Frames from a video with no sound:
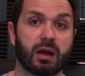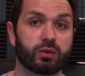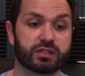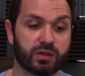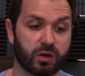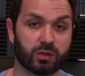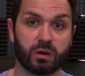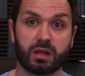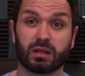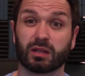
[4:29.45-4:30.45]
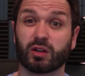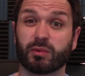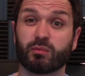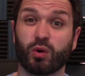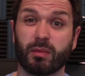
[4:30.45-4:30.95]
I would start learning a little
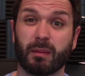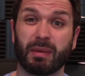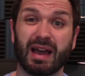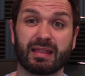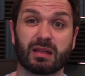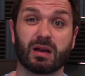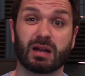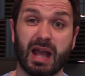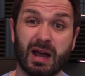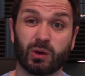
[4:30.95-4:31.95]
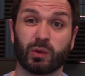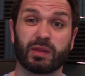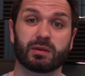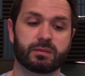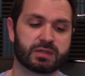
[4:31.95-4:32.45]
bit more about Python and
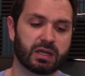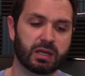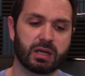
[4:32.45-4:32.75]
algorithms